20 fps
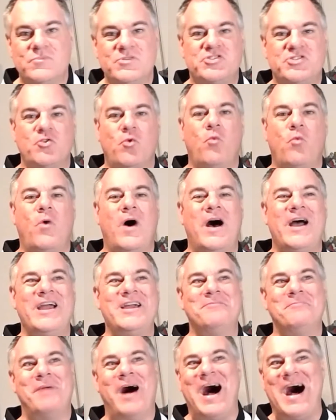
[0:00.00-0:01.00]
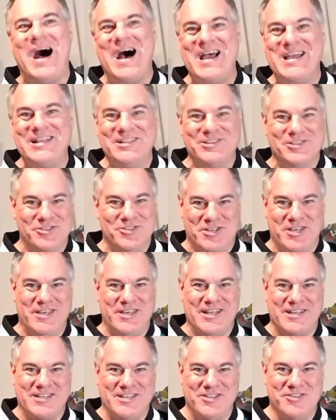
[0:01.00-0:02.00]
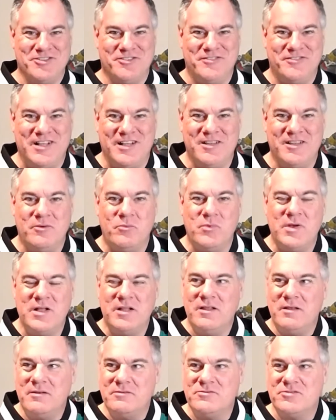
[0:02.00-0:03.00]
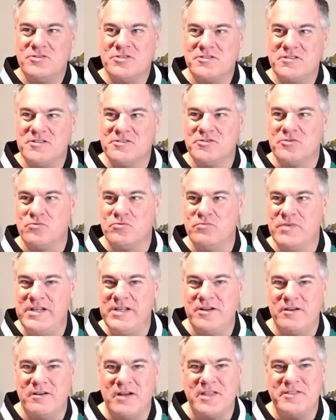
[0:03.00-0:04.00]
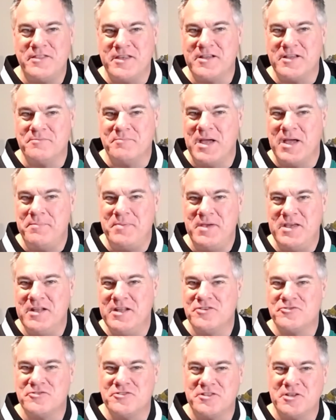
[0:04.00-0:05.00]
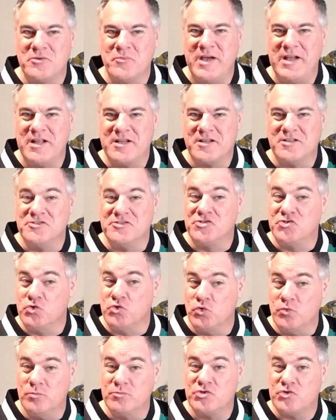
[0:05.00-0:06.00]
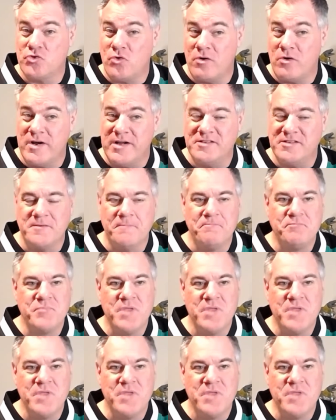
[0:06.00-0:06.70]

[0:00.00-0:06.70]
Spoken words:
So why am I looking at Kindle Vella? Well, just as a reader, I think it might be an interesting way to consume stories.